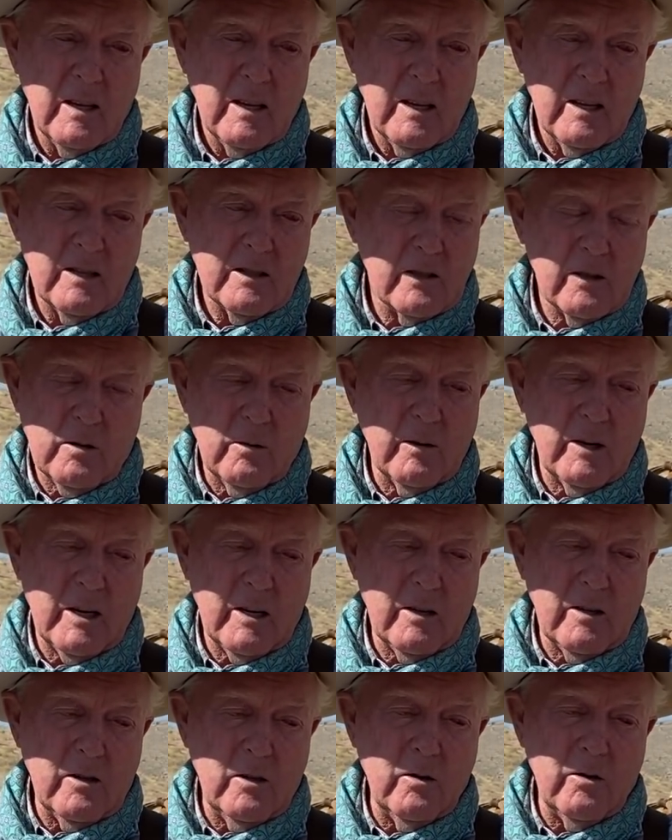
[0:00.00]
And so
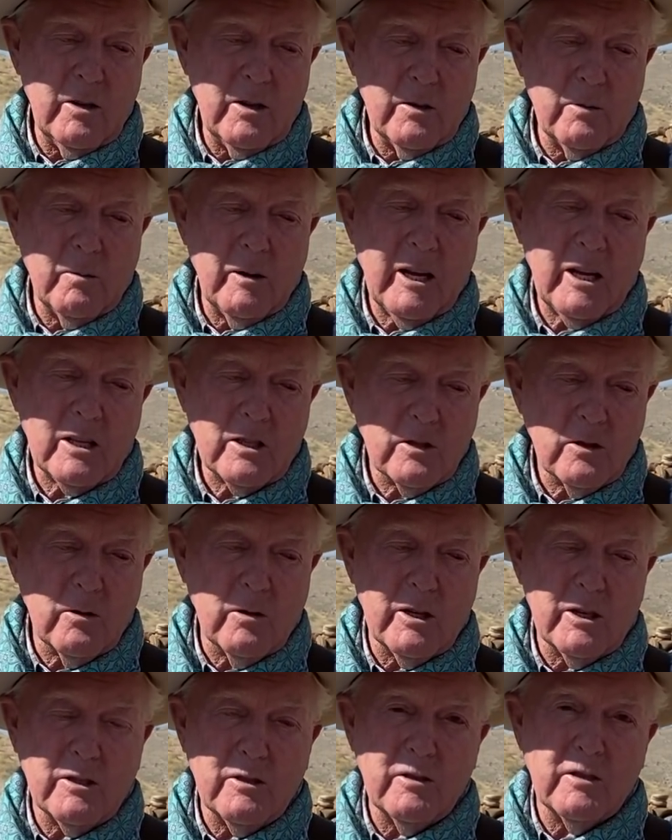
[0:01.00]
when you either make a
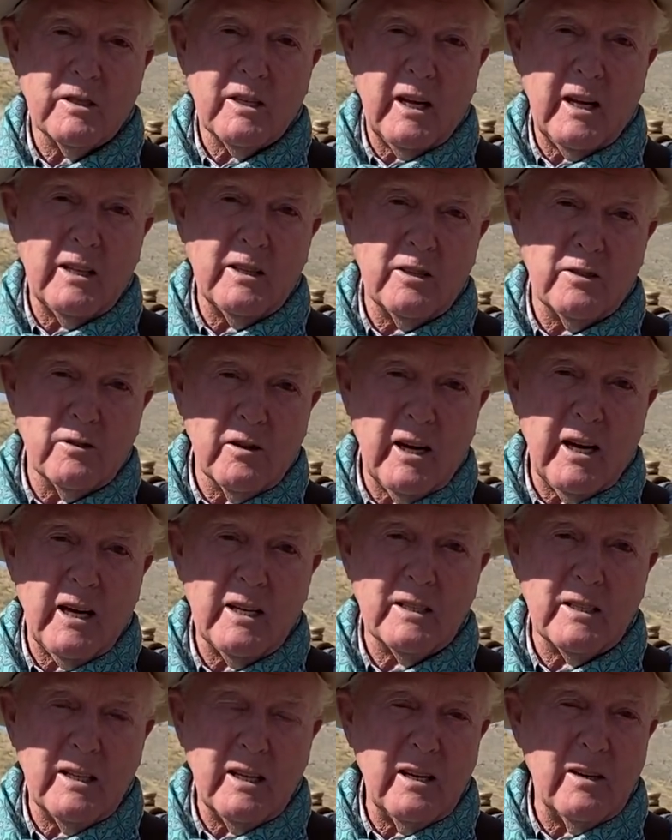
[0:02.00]
choice, you stay in the
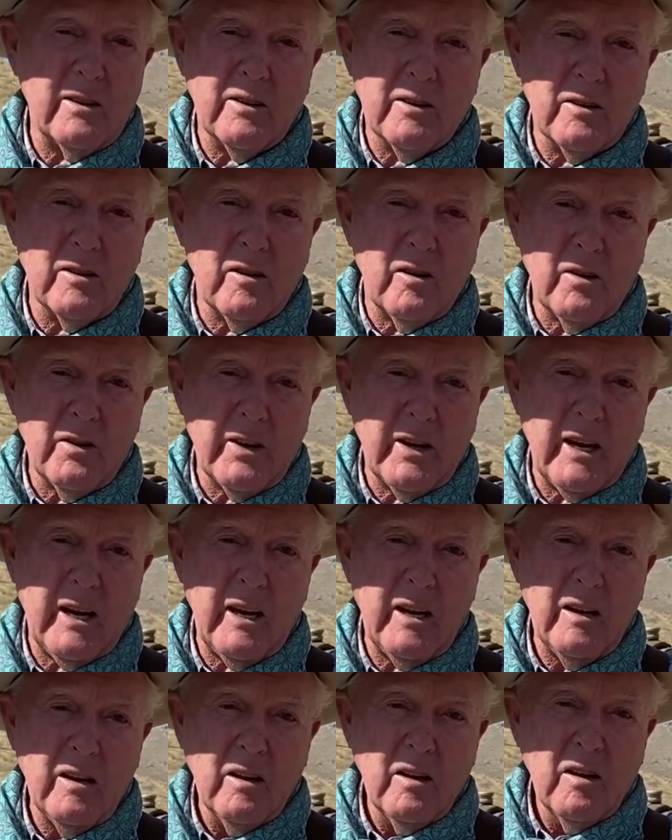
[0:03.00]
drags and eat dirt all
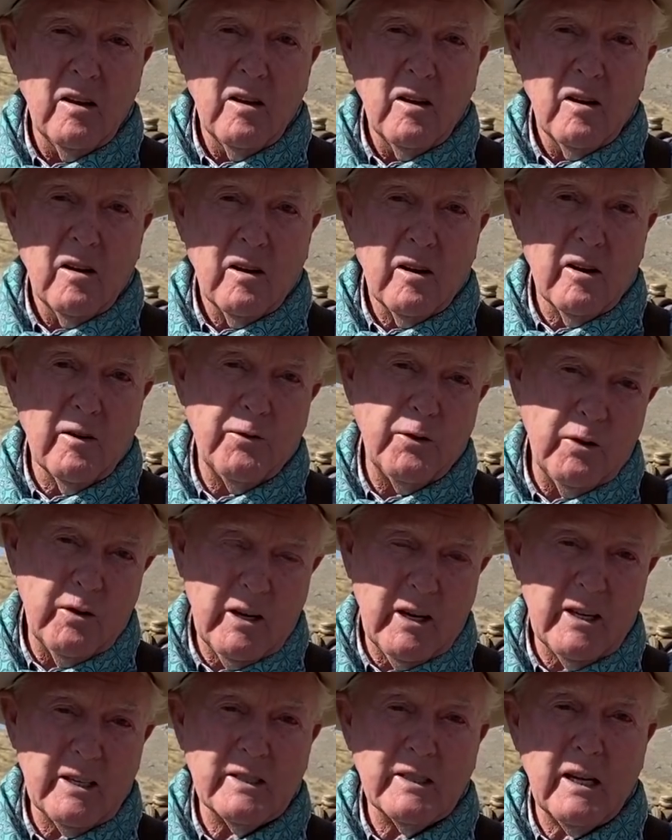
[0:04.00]
day, or if you
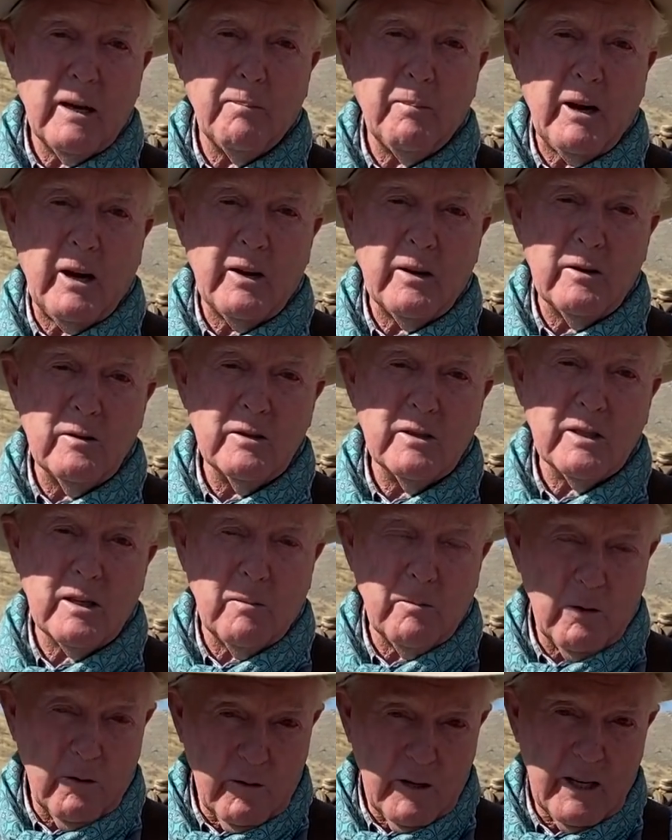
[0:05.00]
got to step out and do
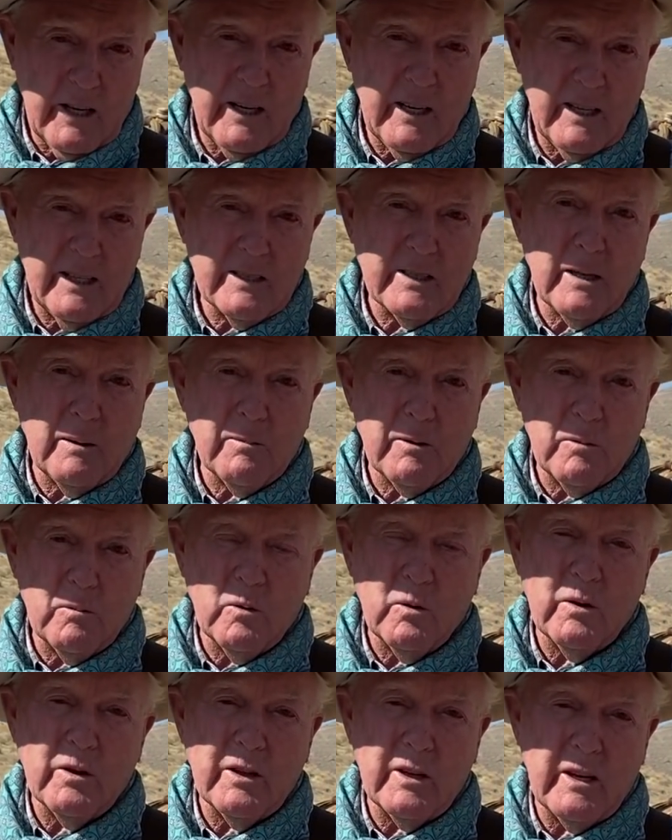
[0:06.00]
something, you really need something
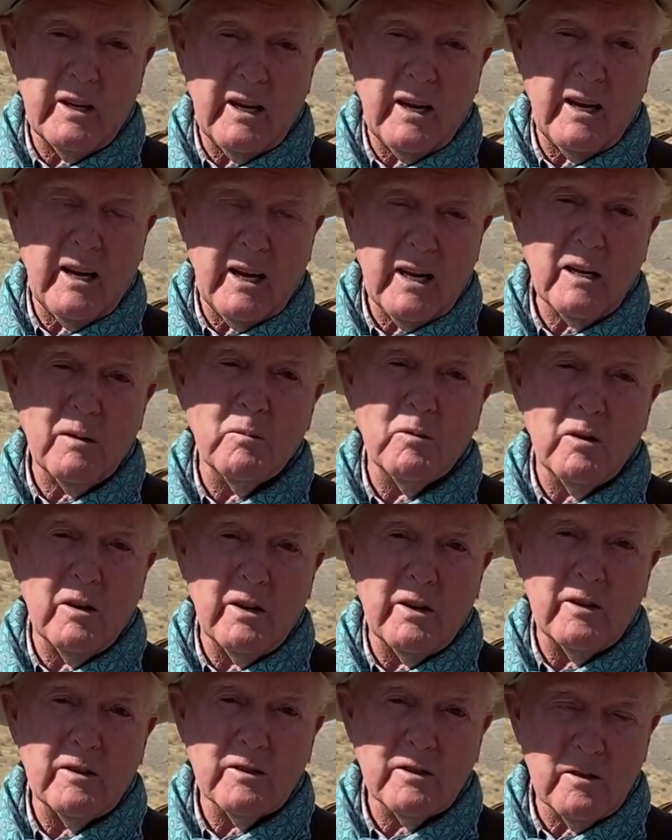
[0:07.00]
more than that Hackamore
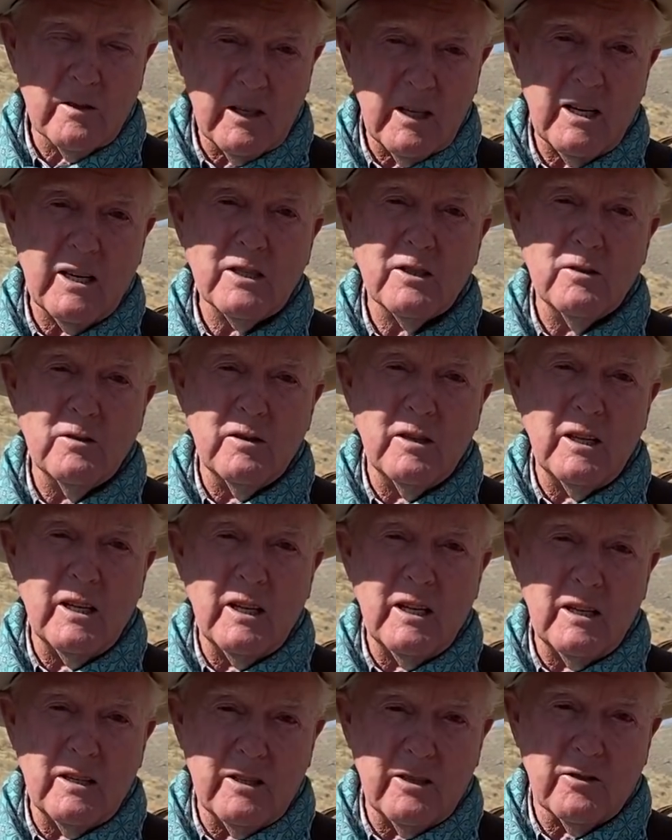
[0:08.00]
on there. So yes, you do
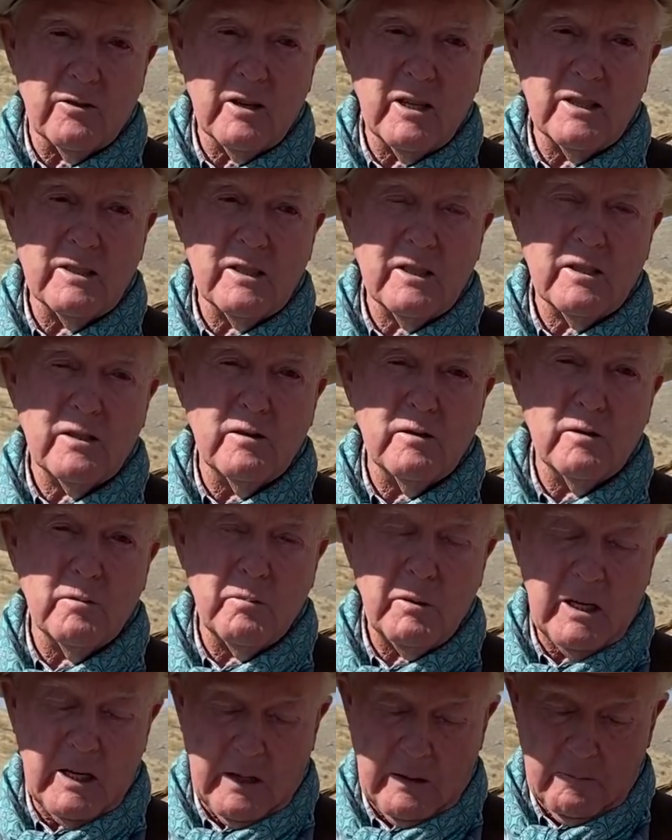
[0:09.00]
need to transition to a
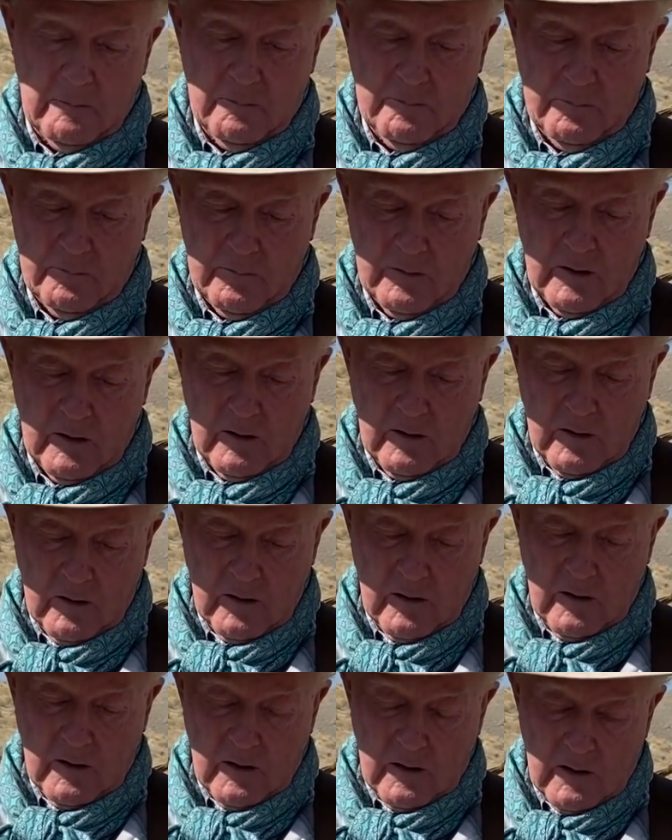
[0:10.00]
bit.
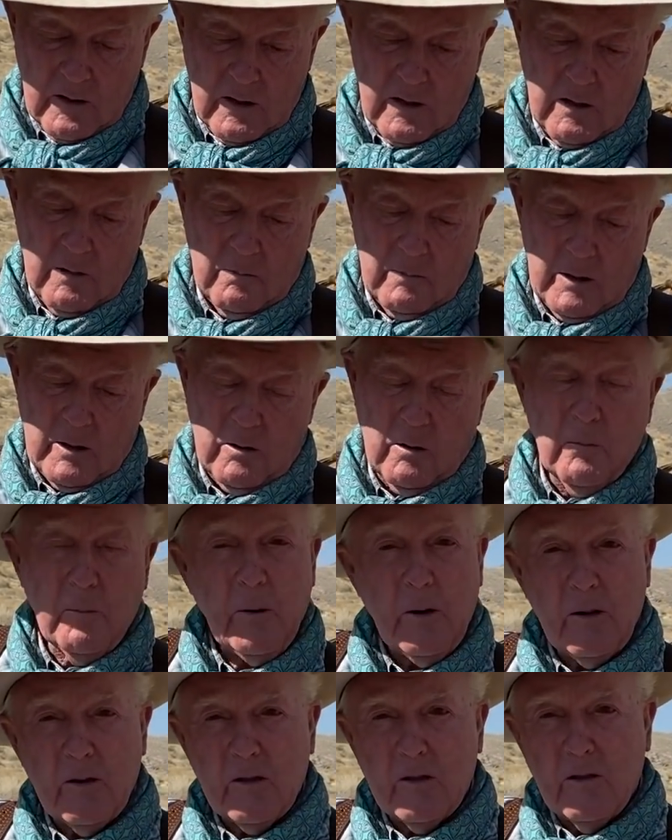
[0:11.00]
My own
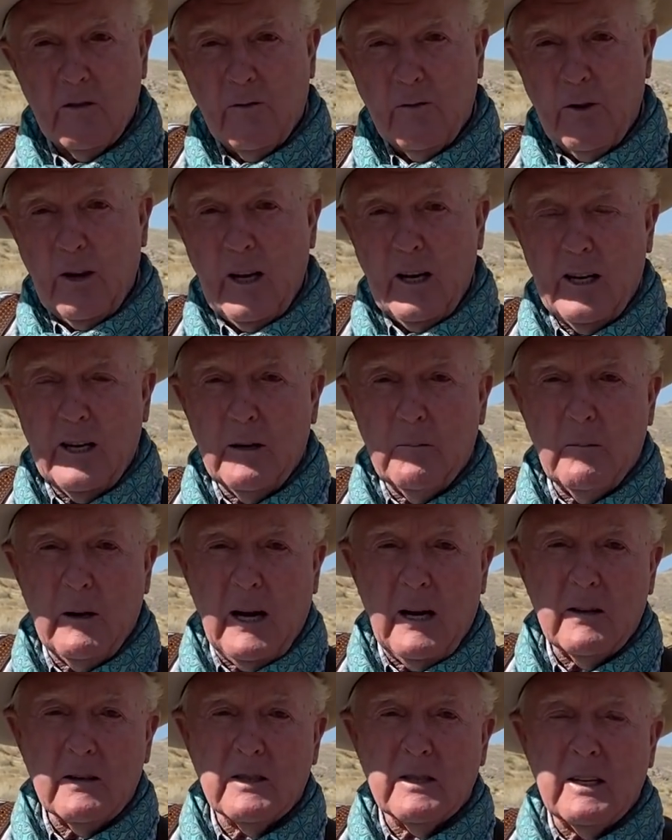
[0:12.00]
personal feeling
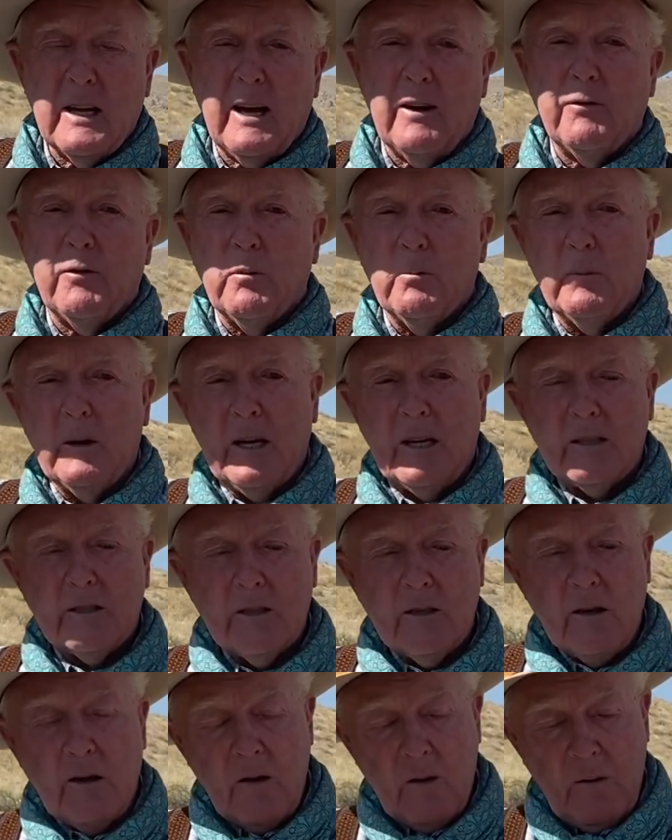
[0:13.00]
about snaffle bits